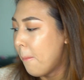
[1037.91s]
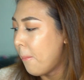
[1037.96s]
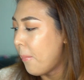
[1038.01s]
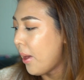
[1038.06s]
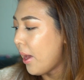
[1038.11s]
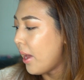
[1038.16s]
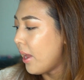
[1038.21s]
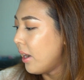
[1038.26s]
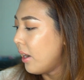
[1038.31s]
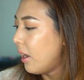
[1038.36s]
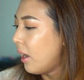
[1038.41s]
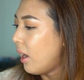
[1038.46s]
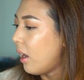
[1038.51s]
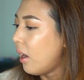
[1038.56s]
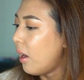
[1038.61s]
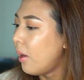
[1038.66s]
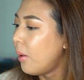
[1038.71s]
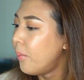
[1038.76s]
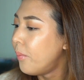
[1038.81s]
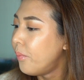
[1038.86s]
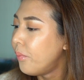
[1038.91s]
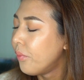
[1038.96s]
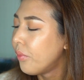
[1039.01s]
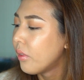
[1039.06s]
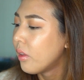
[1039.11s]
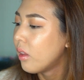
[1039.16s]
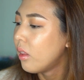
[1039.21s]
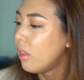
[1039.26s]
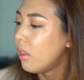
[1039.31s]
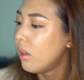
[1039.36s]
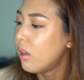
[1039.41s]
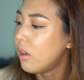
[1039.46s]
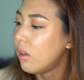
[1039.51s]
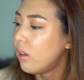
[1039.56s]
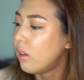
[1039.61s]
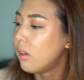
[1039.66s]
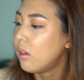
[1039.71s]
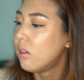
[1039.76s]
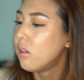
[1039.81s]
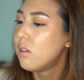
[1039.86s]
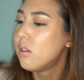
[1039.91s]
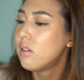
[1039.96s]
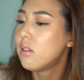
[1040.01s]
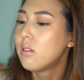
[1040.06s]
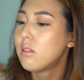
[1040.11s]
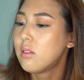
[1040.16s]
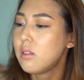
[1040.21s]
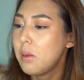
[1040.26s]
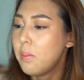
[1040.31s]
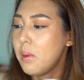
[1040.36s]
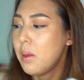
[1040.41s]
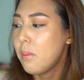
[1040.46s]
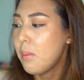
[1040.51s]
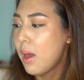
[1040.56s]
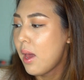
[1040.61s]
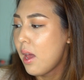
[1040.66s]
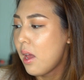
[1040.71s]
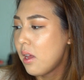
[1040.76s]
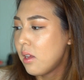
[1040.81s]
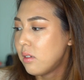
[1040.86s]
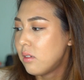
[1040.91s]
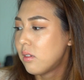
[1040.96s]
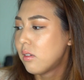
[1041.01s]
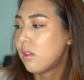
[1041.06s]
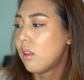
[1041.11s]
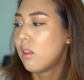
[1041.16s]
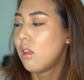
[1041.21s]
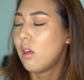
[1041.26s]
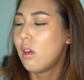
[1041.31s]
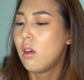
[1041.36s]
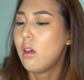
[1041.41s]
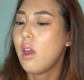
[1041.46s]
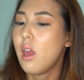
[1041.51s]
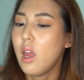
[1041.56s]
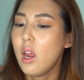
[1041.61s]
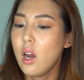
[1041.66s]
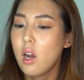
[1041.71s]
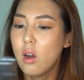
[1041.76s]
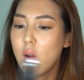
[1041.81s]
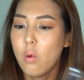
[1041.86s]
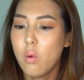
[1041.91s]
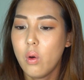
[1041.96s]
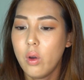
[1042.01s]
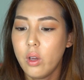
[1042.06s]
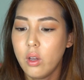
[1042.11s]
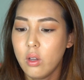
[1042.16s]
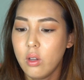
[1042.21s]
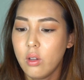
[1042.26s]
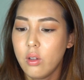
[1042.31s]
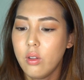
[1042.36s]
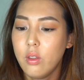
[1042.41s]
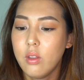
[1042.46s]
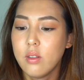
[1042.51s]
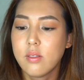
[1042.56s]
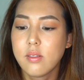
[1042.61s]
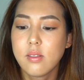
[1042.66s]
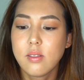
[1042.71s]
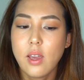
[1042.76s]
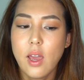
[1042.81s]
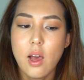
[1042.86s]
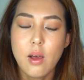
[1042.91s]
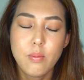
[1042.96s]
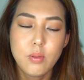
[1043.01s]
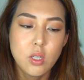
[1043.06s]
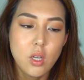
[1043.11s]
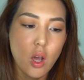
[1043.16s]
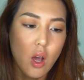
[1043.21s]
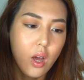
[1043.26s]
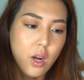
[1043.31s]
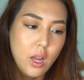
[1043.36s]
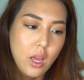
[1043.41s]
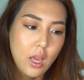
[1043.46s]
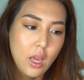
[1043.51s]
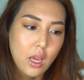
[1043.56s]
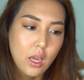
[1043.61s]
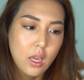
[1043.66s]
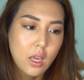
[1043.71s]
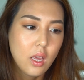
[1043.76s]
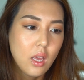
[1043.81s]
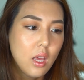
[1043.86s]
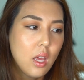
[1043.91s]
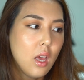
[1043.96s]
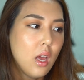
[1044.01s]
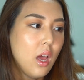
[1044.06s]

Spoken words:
But the sleeping mask, the hair oil, the scalp tonic,